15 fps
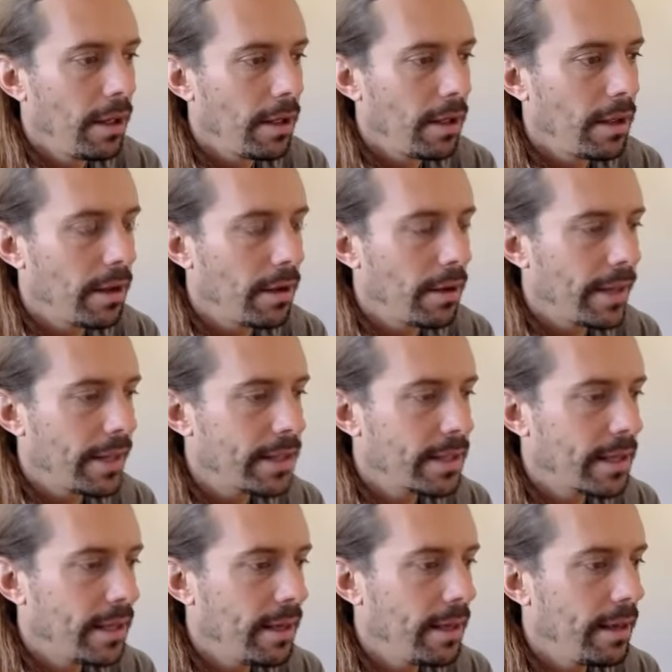You know, that's
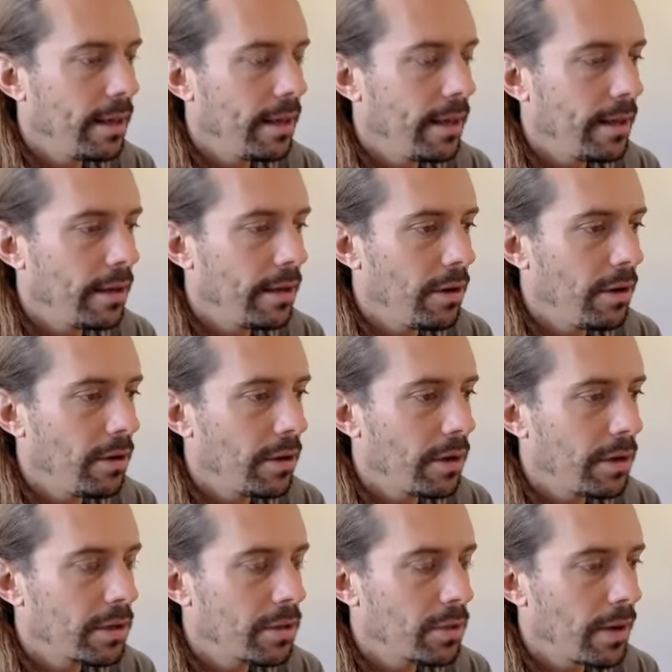key in yoga
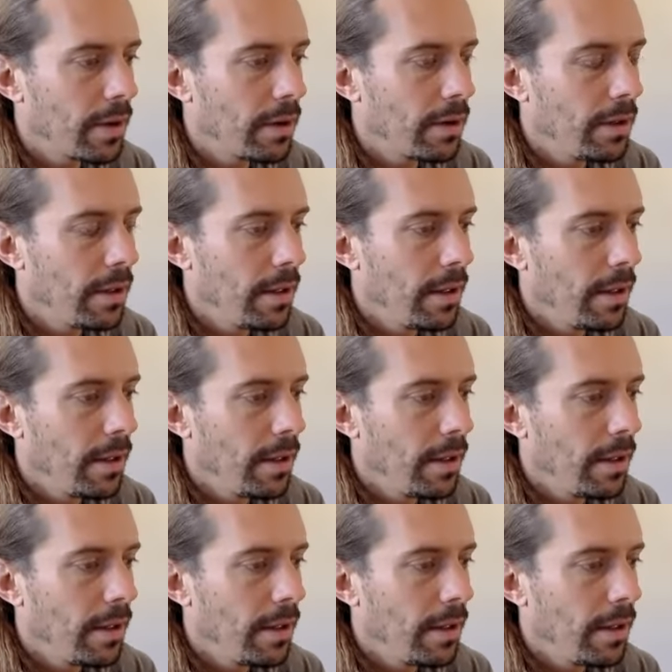as well.